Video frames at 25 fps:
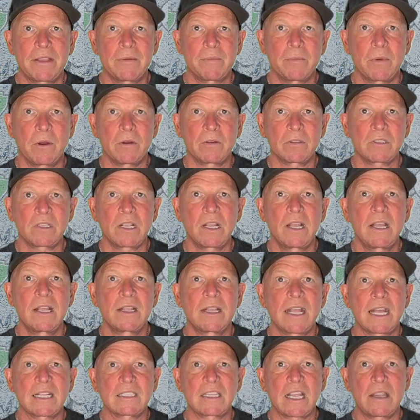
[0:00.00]
the most.
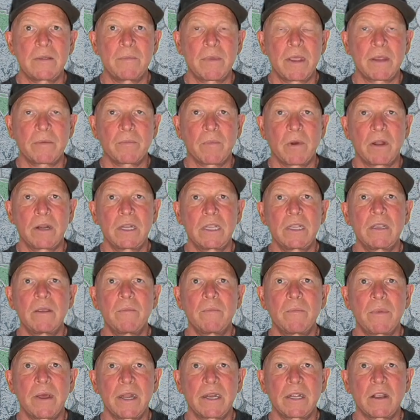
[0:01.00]
That's how you make money
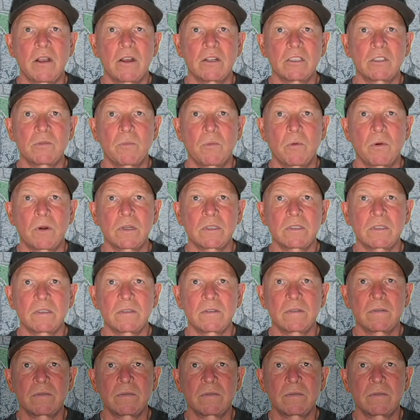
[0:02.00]
betting on sports.